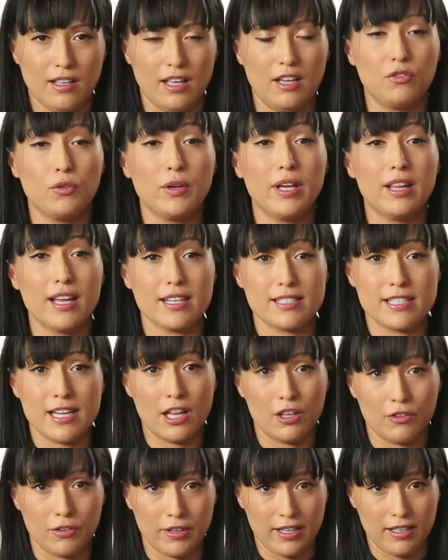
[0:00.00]
If we elect
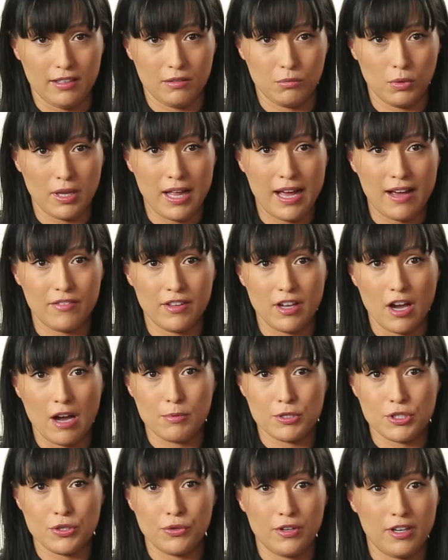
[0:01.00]
Hillary, we'll have the
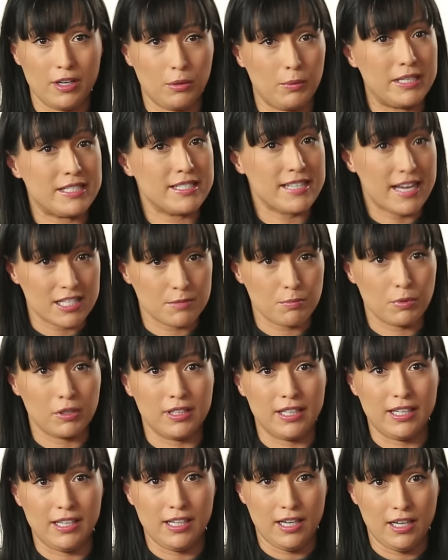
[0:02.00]
opportunity we
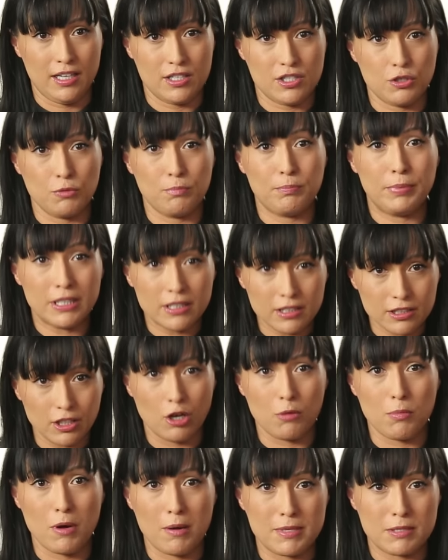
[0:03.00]
desperately need to build
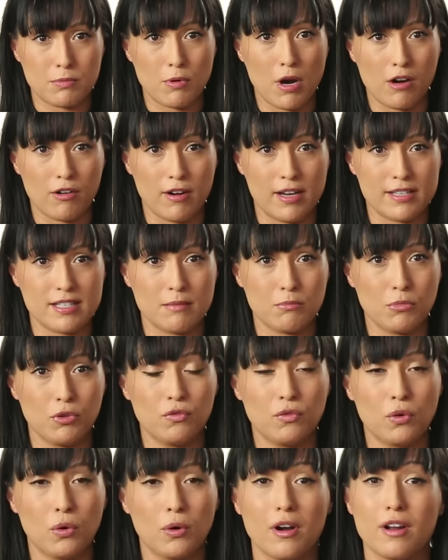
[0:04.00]
on Obama's progress and
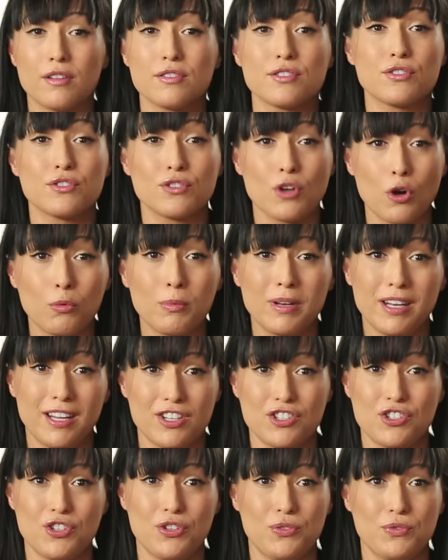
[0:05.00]
move forward on so many
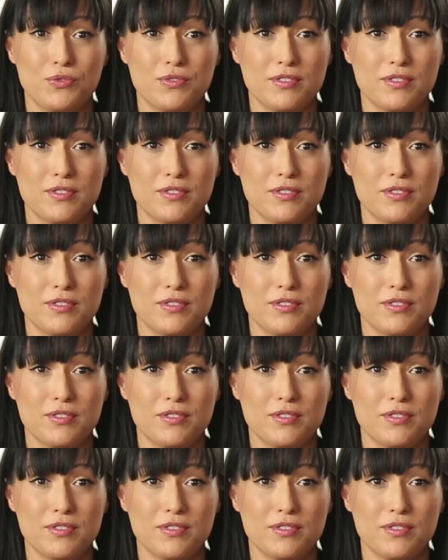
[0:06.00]
issues.